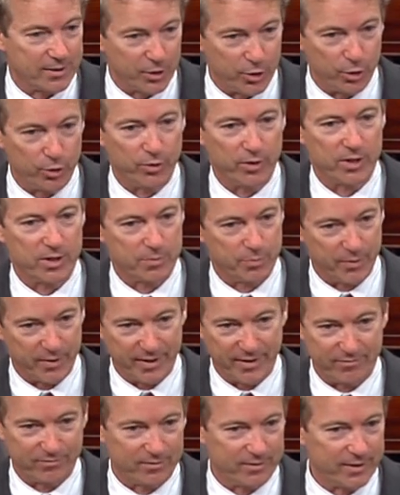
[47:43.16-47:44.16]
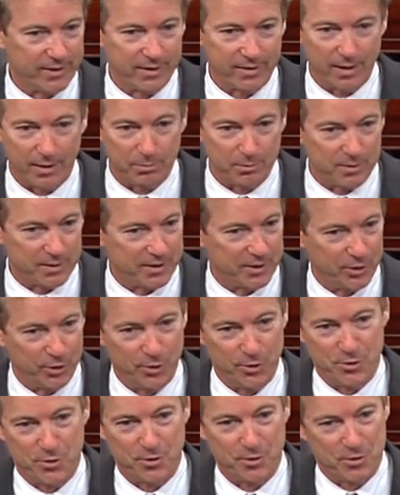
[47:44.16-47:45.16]
to do this, but every couple of
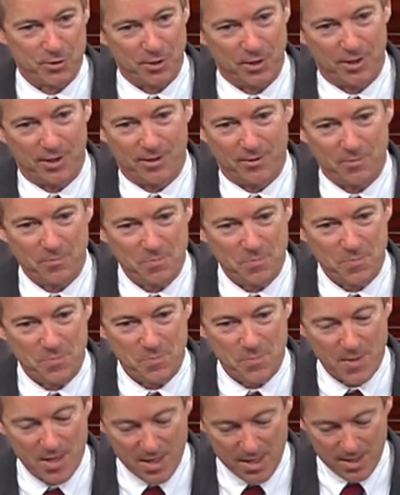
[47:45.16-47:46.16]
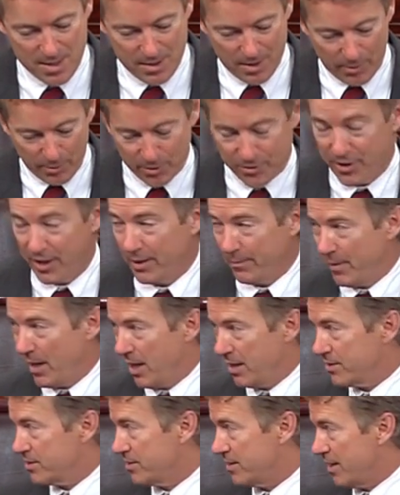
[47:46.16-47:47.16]
years or so. I want to thank
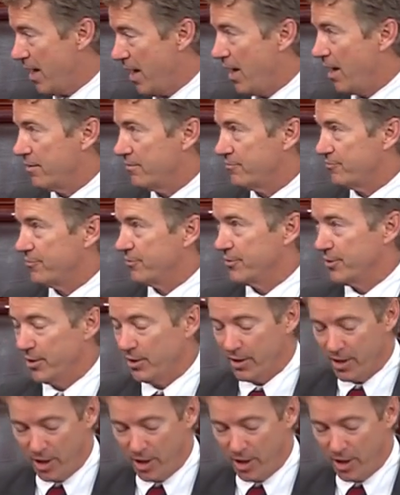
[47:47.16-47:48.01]
my staff for their